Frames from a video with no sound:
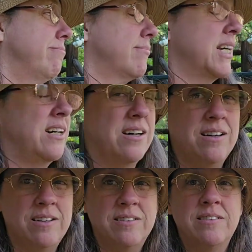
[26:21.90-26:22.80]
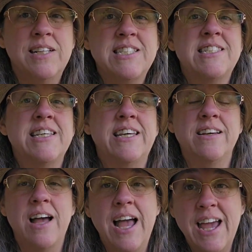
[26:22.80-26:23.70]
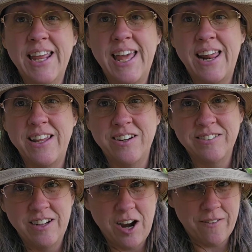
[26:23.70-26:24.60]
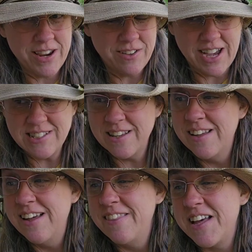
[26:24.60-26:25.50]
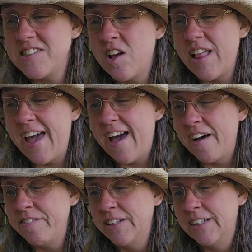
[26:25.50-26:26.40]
oh, let's see. I gotta get out of here. All right, you guys, that's all I have.